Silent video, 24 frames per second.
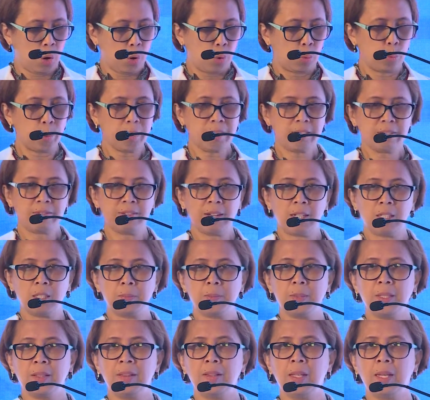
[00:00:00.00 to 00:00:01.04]
We
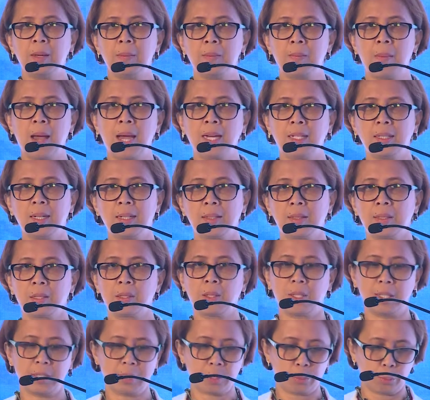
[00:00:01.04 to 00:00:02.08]
developed the theme, Magnet
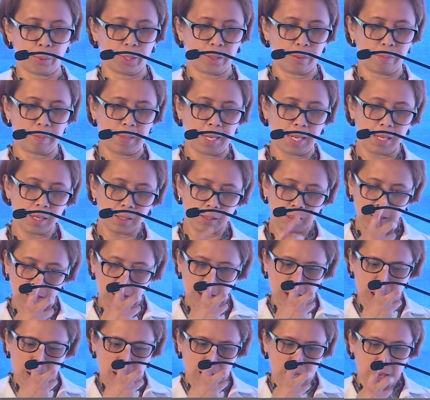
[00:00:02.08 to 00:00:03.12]
starts with me
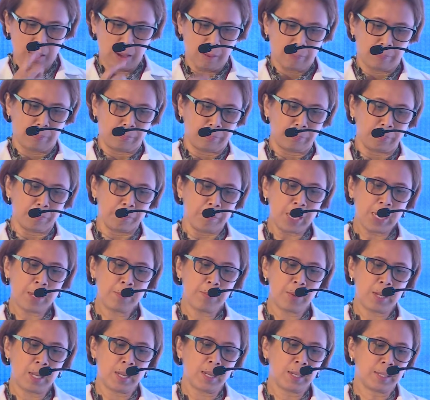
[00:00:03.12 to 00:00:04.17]

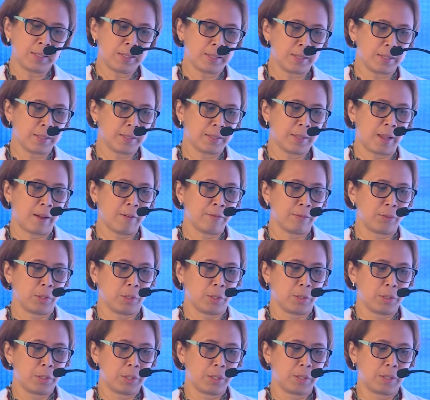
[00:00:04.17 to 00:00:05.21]
being as a staff
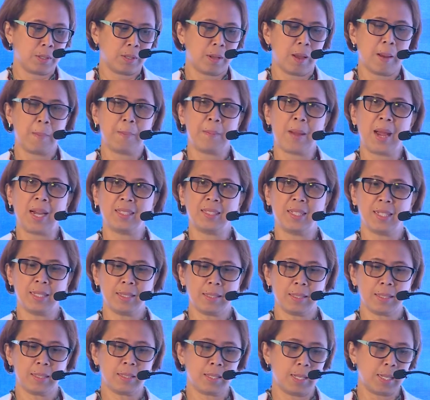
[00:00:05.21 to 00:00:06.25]
nurse. Magnet
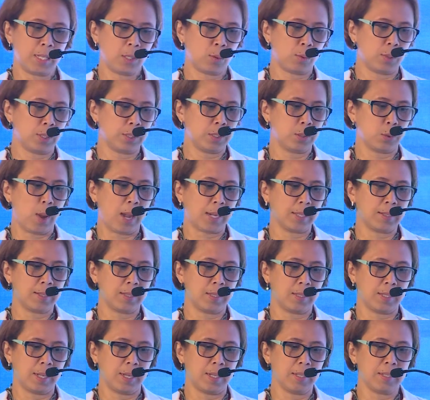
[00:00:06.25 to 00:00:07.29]
is equal to
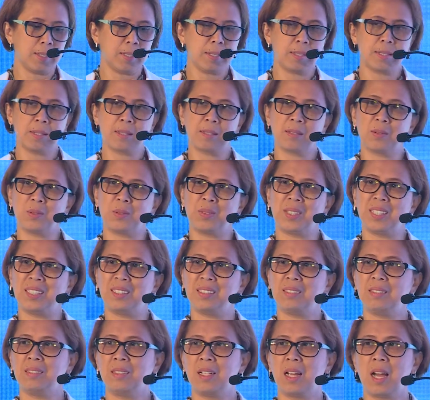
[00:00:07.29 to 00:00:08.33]
excellence.
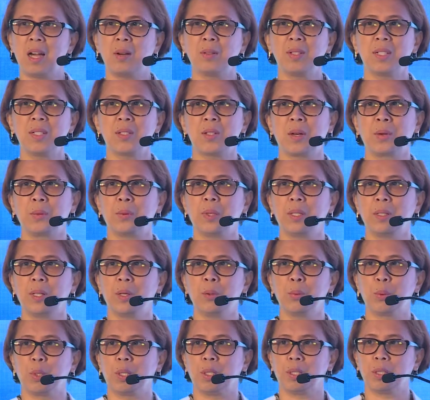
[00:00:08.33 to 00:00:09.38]
Well, how does that
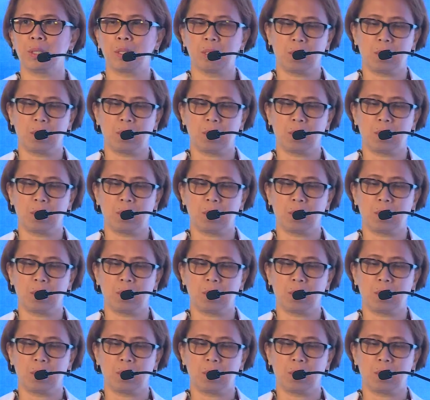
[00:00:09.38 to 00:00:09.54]
really work?